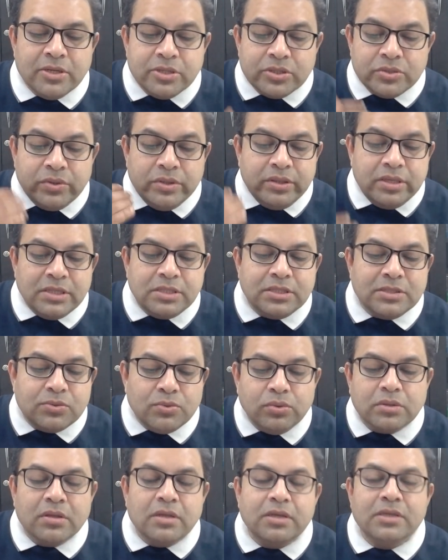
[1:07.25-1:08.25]
So in this
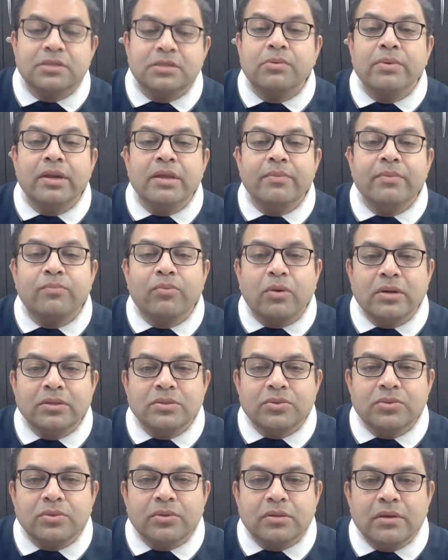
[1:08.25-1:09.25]
sutta, it's a very
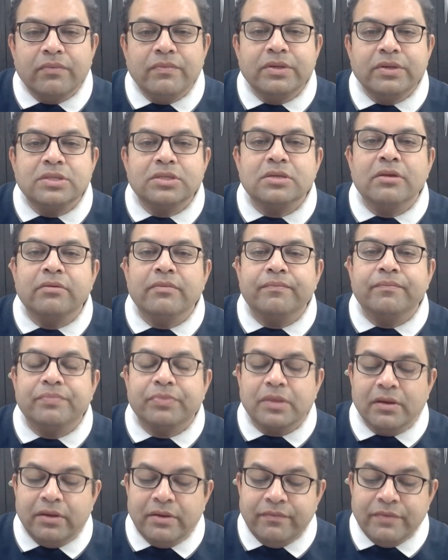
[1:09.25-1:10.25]
important sutta
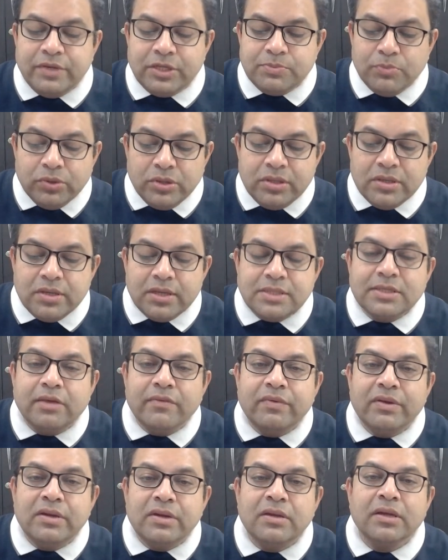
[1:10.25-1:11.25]
in which Buddha has
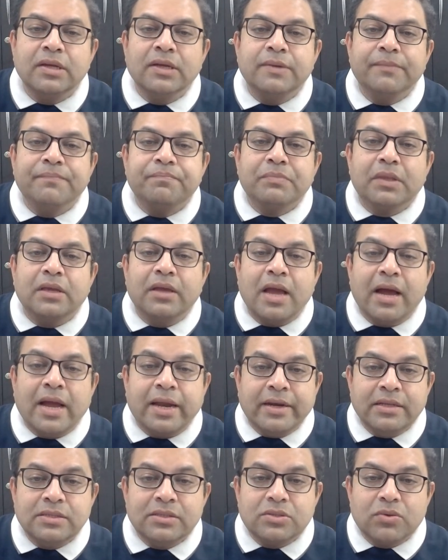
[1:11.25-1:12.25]
given
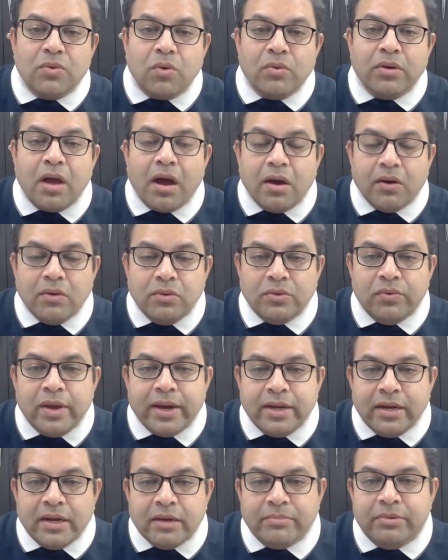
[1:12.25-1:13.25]
guidance on how to
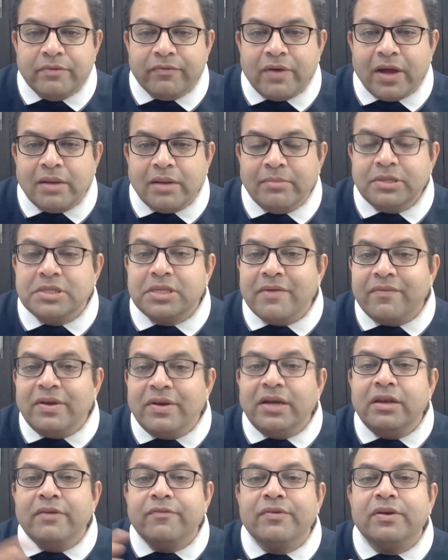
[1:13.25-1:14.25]
end up defilement.
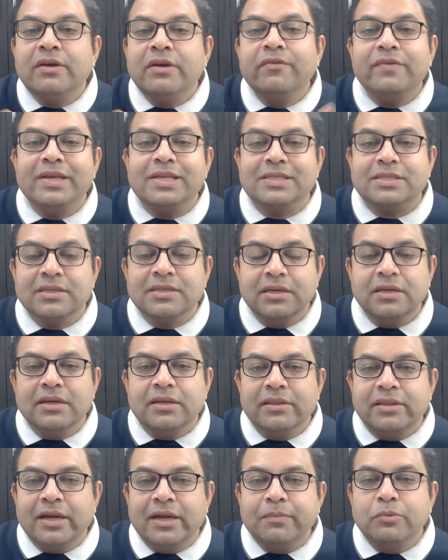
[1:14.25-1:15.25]
Seven different ways
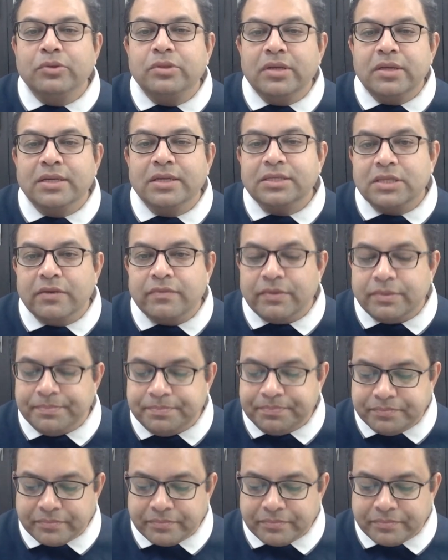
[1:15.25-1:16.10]
that Buddha has given.